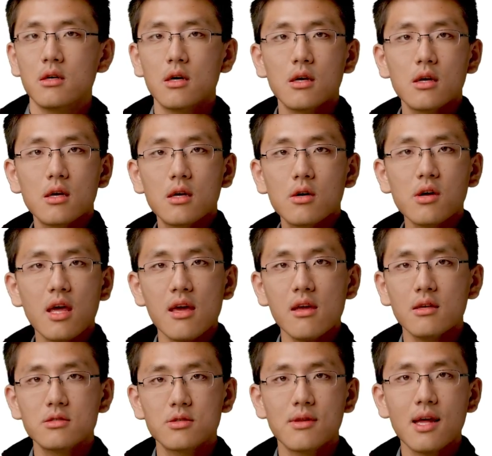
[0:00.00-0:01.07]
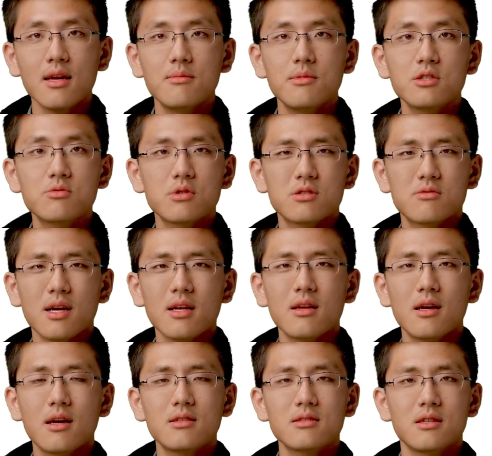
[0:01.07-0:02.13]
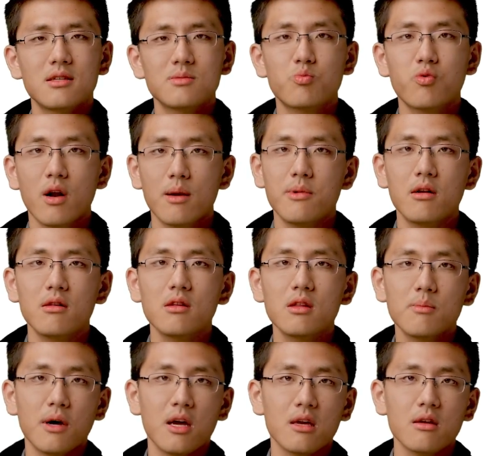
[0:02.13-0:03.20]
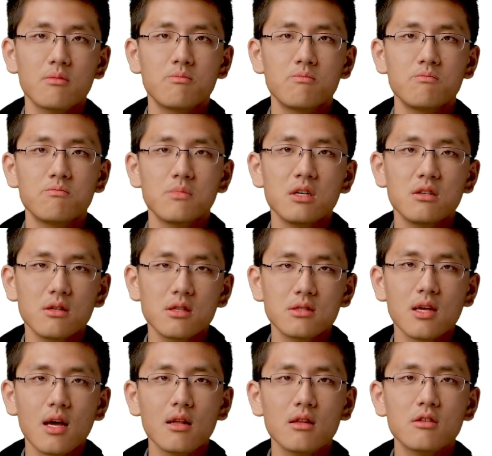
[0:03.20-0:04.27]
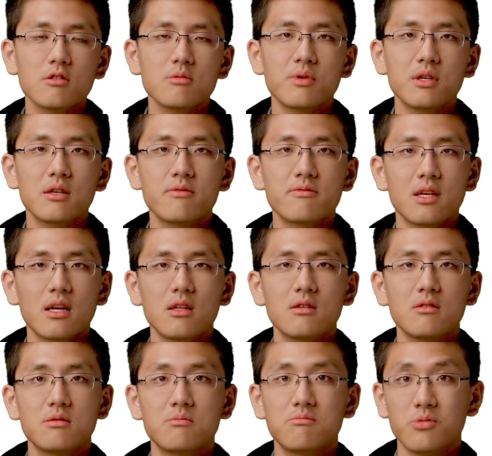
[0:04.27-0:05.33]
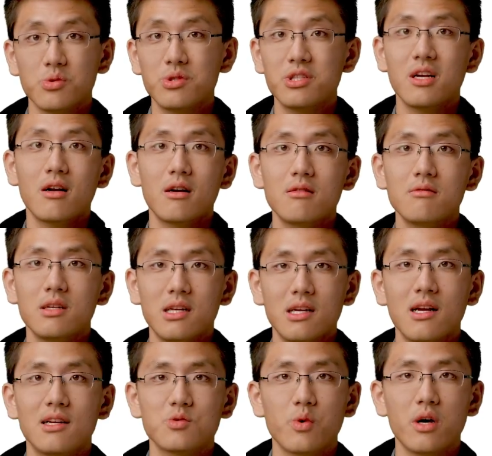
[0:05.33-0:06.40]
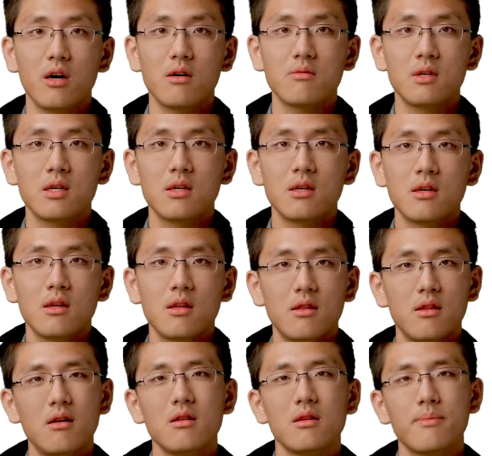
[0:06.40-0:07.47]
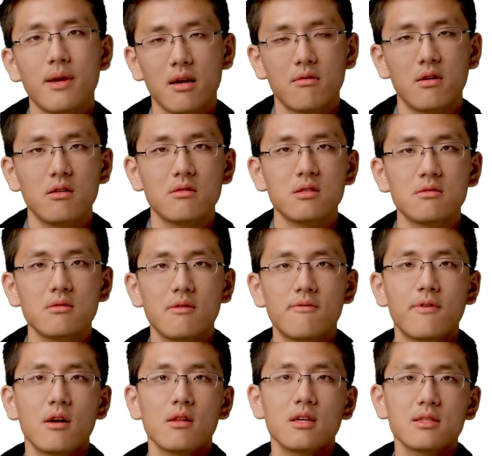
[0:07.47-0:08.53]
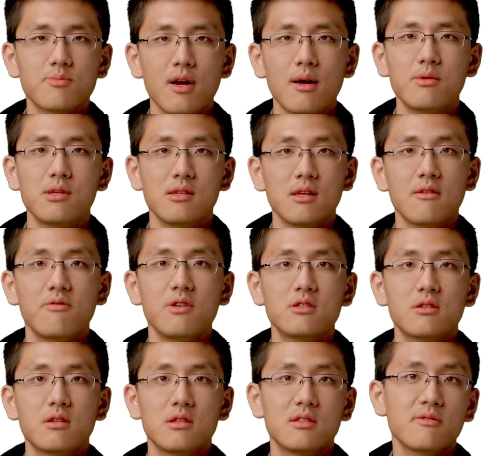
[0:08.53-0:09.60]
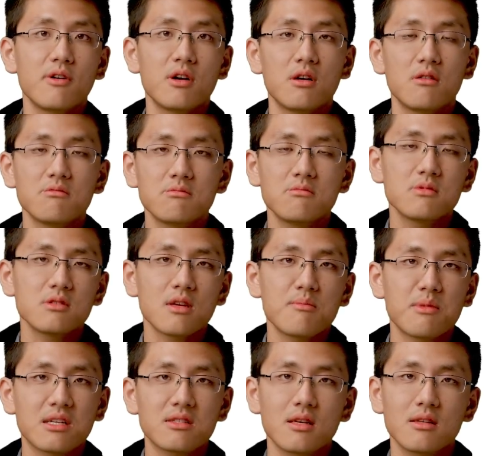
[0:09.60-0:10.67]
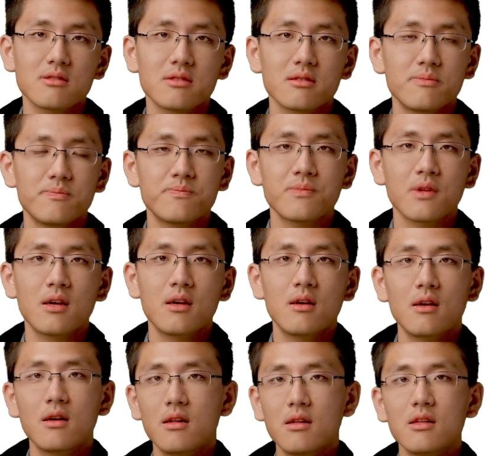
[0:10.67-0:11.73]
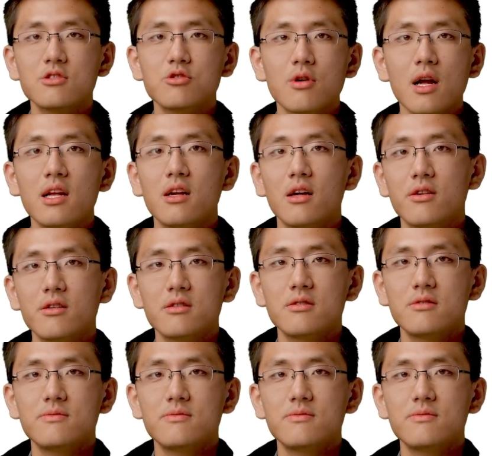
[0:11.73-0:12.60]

Uh, okay, so that image was recognized as primarily the bike, but it's got a little bit of yellow and blue chair in it as well. They're in the background and far less prominently featured in this photo, so that makes sense. Let's try another.